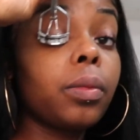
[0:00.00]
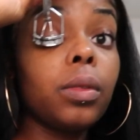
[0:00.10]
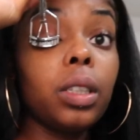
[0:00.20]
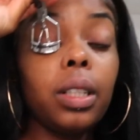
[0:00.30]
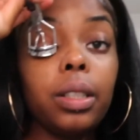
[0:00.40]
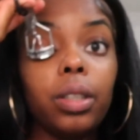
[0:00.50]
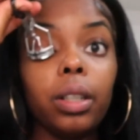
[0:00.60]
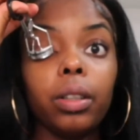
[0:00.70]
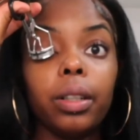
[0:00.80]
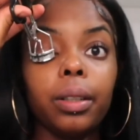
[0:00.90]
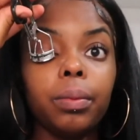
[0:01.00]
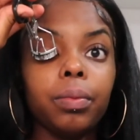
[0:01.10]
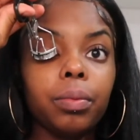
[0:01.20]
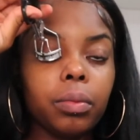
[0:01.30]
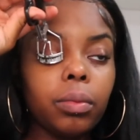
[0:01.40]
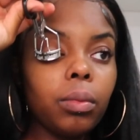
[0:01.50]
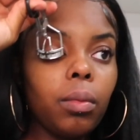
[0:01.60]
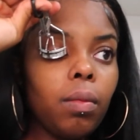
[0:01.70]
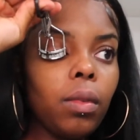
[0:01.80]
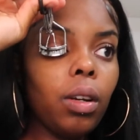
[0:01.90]
I'm just literally gonna
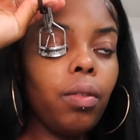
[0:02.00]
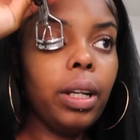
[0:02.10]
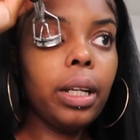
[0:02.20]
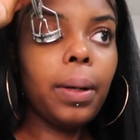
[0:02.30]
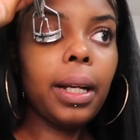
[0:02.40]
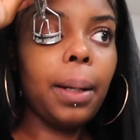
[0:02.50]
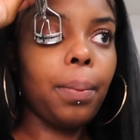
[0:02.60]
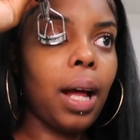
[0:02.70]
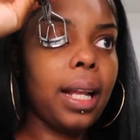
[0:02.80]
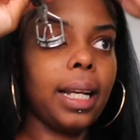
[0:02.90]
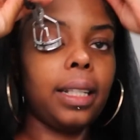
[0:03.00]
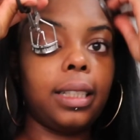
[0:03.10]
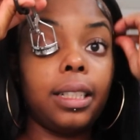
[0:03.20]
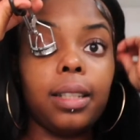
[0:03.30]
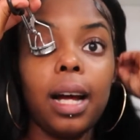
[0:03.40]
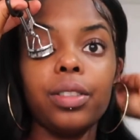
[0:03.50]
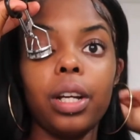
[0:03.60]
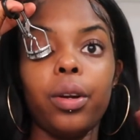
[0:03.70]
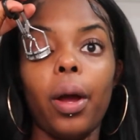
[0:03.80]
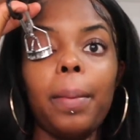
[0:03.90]
really quickly apply this. This is actually
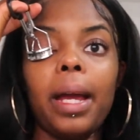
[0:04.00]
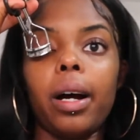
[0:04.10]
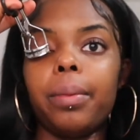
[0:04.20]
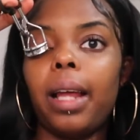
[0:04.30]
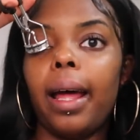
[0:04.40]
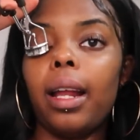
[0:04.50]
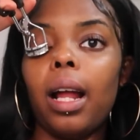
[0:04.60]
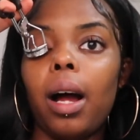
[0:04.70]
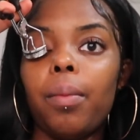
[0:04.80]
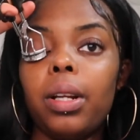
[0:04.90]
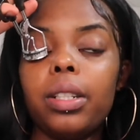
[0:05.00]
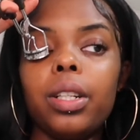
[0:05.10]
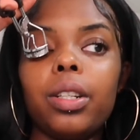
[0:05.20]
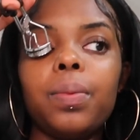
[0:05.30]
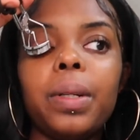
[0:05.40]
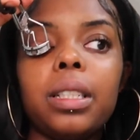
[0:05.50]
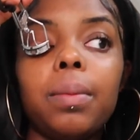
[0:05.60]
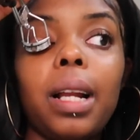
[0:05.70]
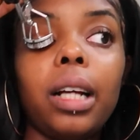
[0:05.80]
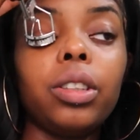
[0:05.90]
a no makeup day. Like, I'm literally just putting
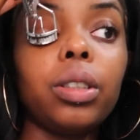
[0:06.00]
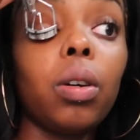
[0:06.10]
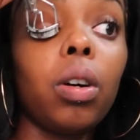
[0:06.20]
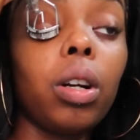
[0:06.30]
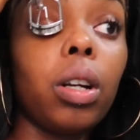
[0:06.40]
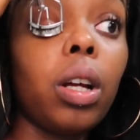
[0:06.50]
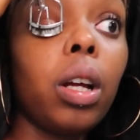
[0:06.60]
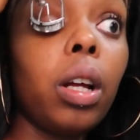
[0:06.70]
some lashes on.